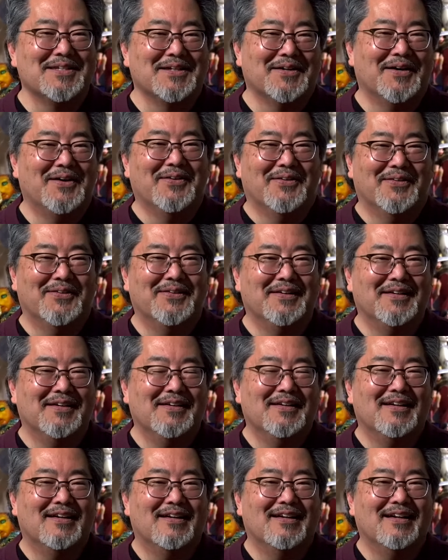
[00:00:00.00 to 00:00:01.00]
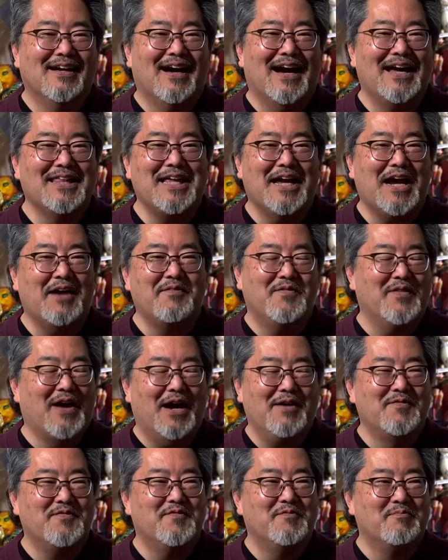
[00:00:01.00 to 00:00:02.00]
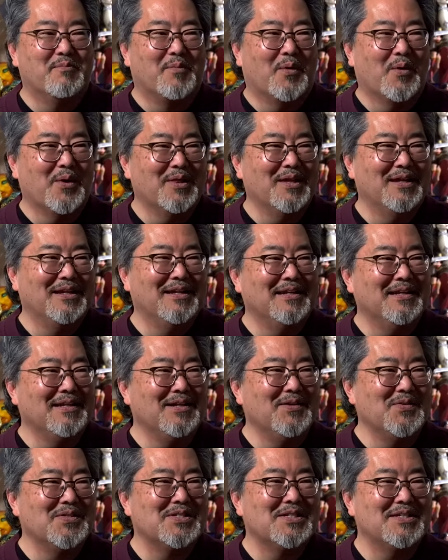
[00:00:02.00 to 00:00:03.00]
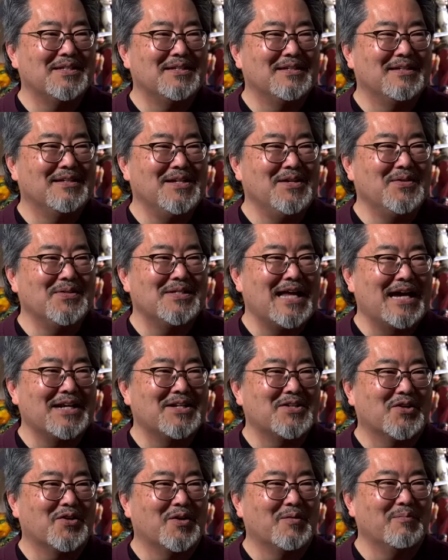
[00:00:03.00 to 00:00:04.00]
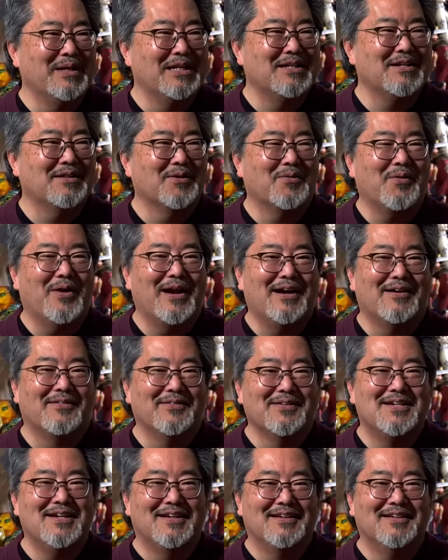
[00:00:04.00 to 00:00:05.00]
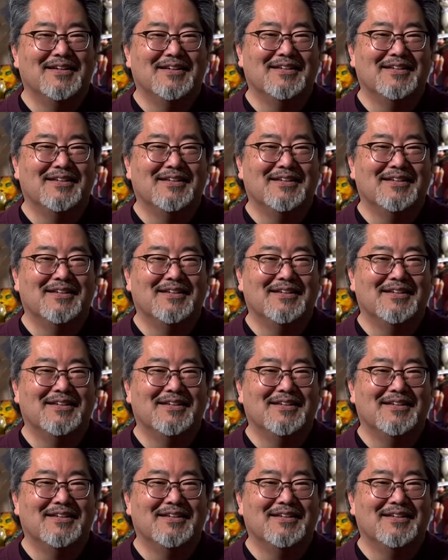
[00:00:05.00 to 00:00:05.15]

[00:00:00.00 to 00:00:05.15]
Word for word: So I think I've, I've more than used, used that term into the ground.